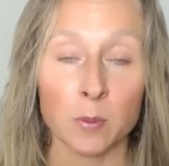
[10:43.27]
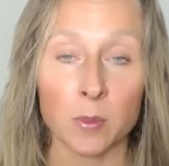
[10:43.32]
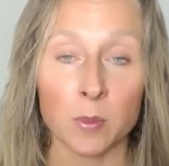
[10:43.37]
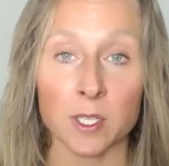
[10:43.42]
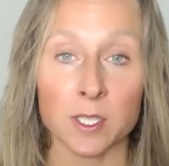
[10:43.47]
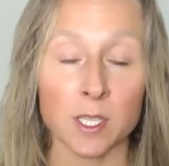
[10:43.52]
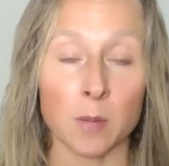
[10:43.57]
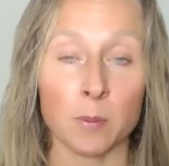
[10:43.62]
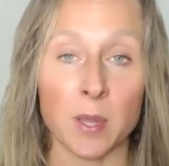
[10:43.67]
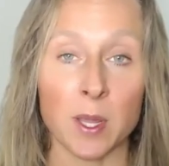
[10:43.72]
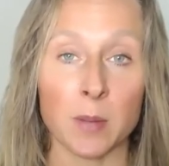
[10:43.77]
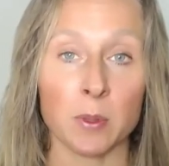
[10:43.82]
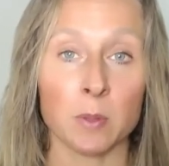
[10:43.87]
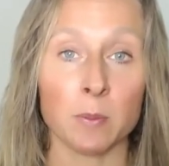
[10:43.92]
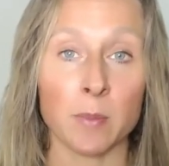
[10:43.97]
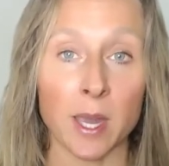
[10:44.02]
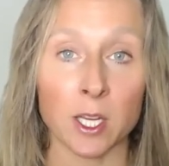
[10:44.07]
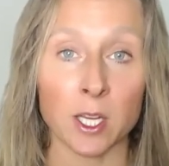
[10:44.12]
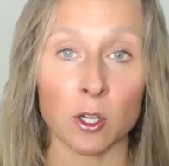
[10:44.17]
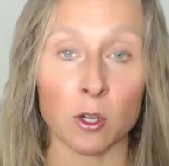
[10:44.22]
But some people
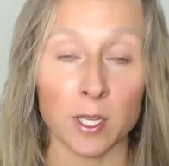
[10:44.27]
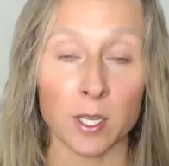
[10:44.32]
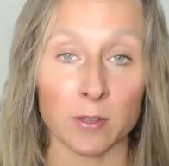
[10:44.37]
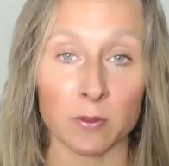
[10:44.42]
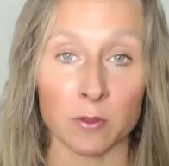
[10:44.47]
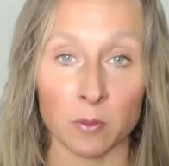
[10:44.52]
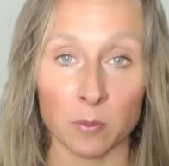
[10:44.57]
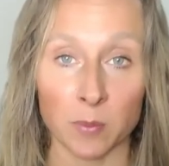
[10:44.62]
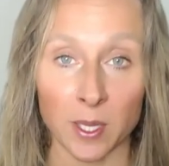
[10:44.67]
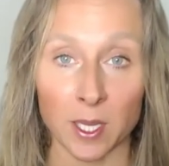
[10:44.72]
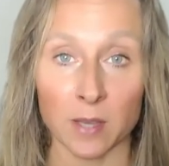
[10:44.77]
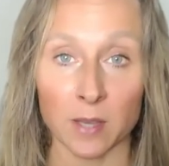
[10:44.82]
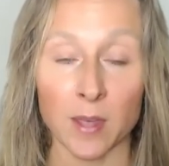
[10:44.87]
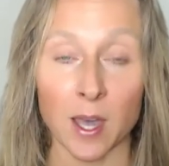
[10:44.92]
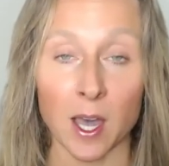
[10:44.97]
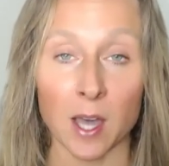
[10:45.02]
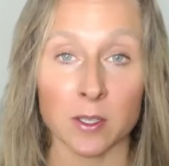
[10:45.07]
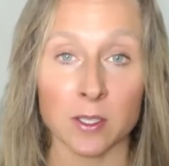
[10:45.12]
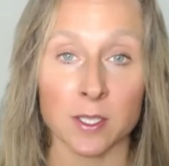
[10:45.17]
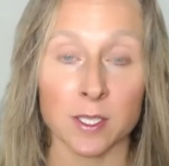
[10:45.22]
may not even be at
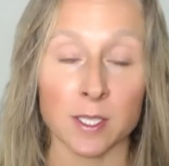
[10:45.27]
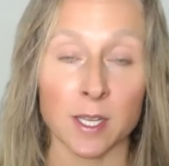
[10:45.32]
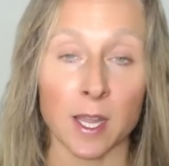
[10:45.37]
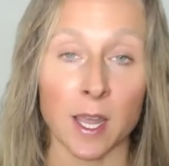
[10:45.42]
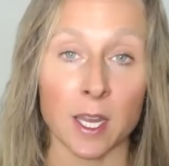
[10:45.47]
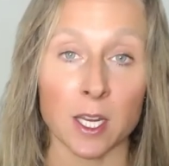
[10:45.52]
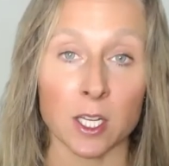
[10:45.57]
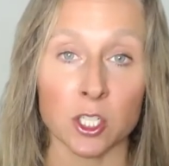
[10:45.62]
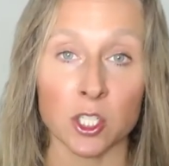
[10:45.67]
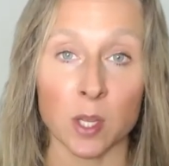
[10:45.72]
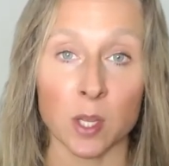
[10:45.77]
that stage.